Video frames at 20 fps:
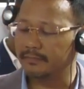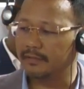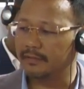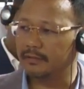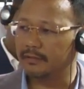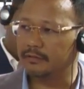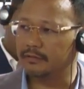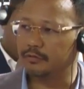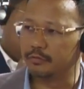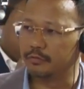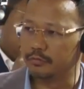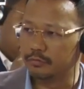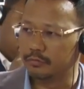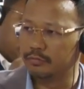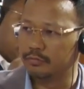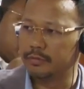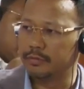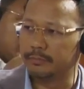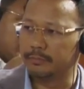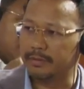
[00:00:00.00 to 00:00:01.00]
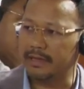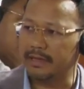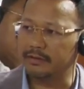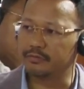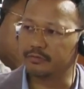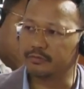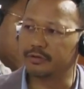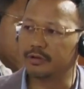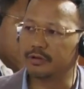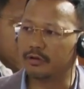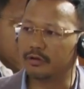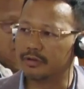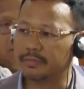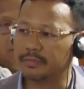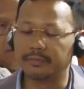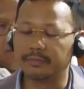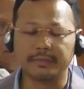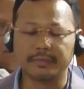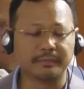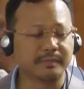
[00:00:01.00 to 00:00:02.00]
um, to reply to the
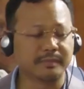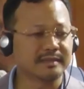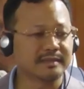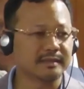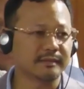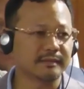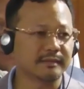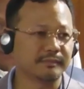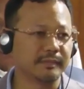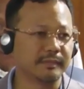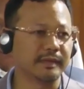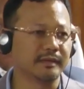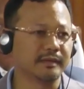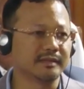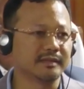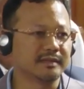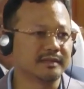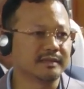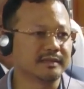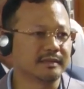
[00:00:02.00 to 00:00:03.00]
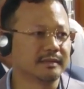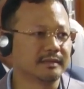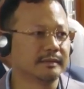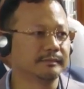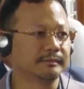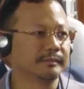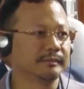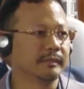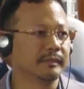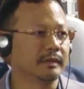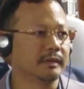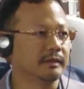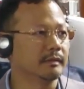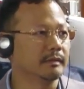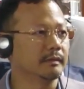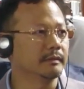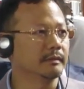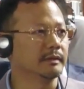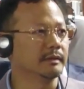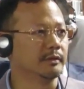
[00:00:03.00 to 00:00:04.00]
Honourable Member, sir, there is, um,
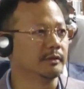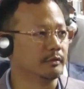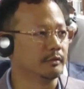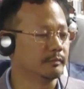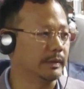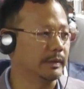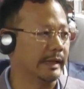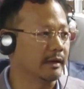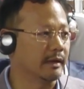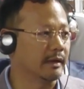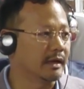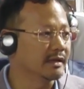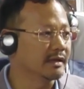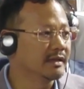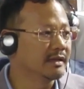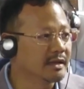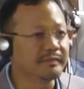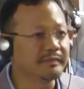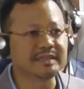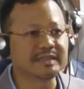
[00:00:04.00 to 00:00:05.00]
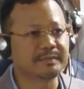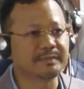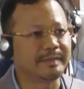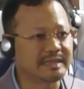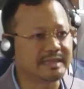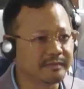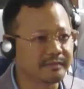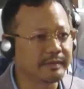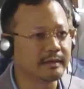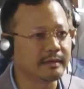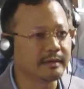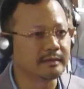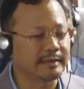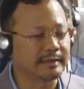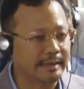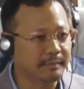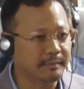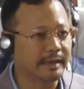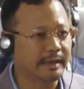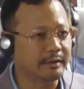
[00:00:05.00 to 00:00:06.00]
you know, I can't give a specific
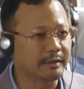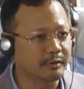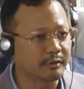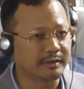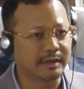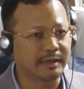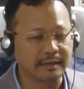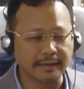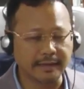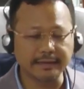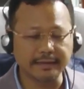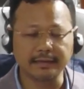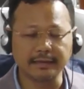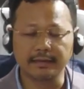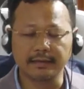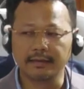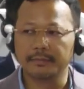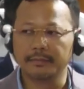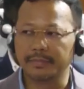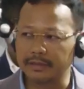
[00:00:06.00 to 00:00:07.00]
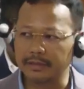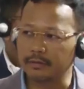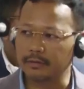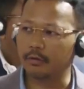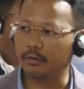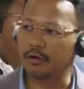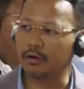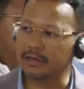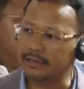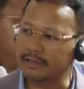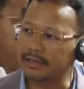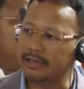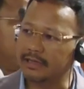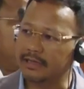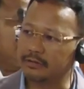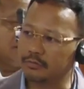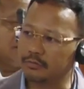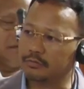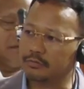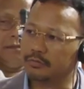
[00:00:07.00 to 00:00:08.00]
timeline or deadline, but all I'd
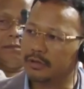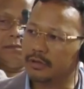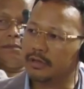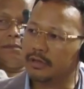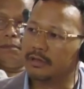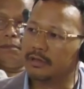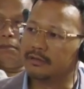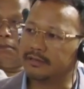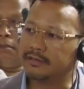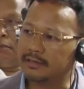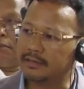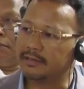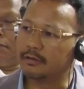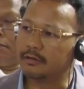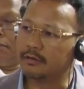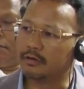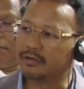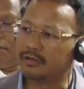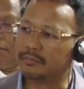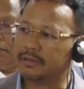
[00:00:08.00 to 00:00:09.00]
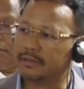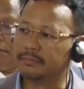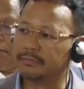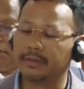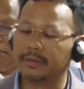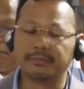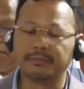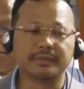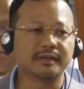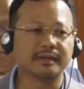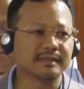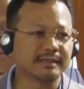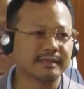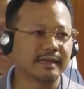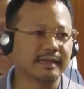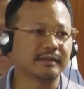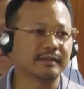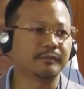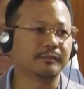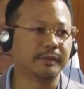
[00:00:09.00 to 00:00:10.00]
like to tell the Honourable Member is
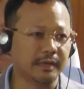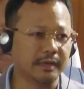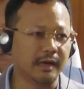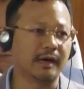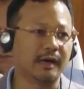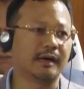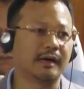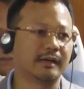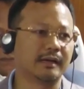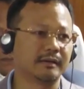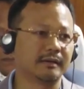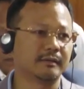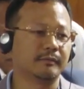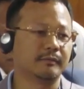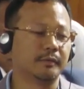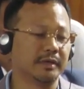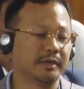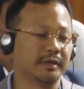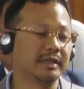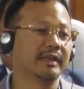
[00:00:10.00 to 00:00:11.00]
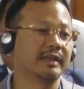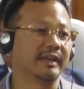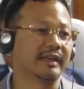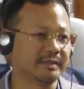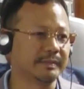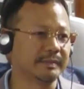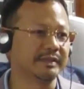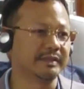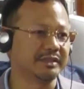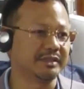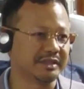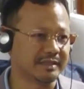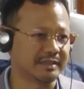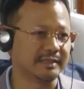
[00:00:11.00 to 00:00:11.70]
that we are working expeditiously,